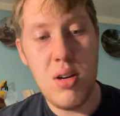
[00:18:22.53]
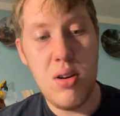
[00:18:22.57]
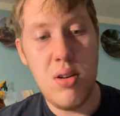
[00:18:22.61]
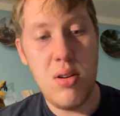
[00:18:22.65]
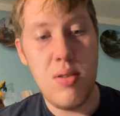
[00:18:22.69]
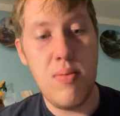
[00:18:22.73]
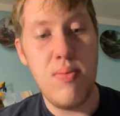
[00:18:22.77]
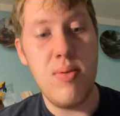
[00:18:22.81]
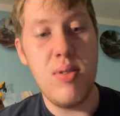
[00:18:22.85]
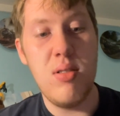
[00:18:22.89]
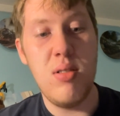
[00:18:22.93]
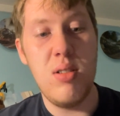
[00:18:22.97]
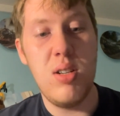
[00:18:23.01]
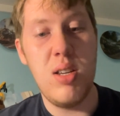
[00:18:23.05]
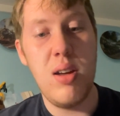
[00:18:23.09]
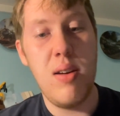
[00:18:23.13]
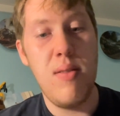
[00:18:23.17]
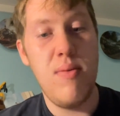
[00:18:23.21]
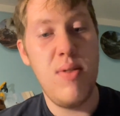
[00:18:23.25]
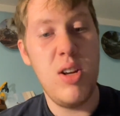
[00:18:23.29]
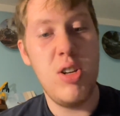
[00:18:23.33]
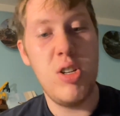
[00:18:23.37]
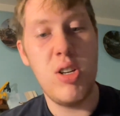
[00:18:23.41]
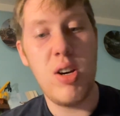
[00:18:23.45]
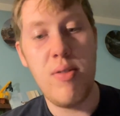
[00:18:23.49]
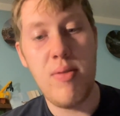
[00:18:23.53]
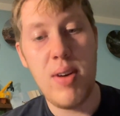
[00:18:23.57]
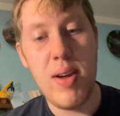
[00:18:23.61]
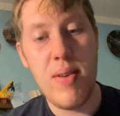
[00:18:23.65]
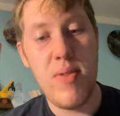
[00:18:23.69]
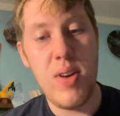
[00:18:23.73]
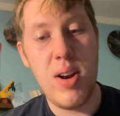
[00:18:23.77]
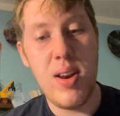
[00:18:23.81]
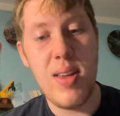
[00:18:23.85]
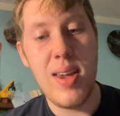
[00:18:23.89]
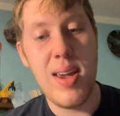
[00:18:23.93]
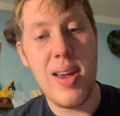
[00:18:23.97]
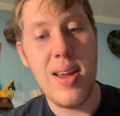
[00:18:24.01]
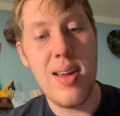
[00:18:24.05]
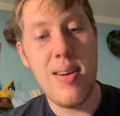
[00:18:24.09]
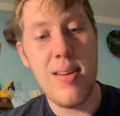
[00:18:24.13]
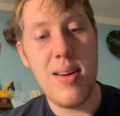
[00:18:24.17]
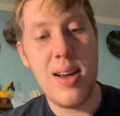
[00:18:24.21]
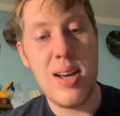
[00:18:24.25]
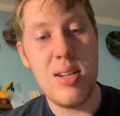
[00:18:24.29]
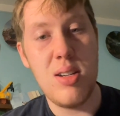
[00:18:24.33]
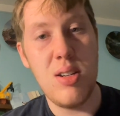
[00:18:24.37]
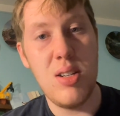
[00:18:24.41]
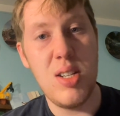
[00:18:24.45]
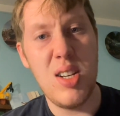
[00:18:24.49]
heard from the TV show ever again
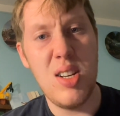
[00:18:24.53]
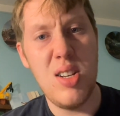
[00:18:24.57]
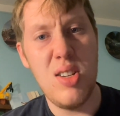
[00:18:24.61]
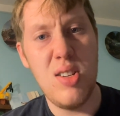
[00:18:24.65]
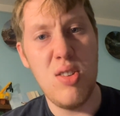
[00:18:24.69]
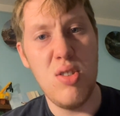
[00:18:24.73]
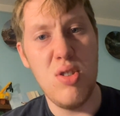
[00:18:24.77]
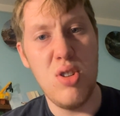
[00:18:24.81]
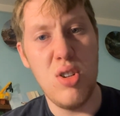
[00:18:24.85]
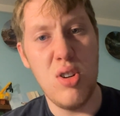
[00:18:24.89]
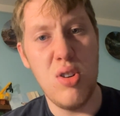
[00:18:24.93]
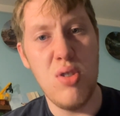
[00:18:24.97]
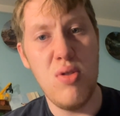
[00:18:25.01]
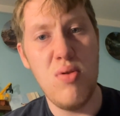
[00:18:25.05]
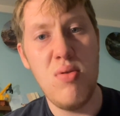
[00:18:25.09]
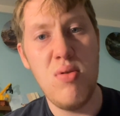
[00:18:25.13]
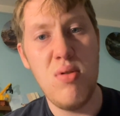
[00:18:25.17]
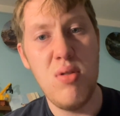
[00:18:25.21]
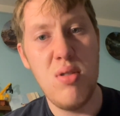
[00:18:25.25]
after season 2.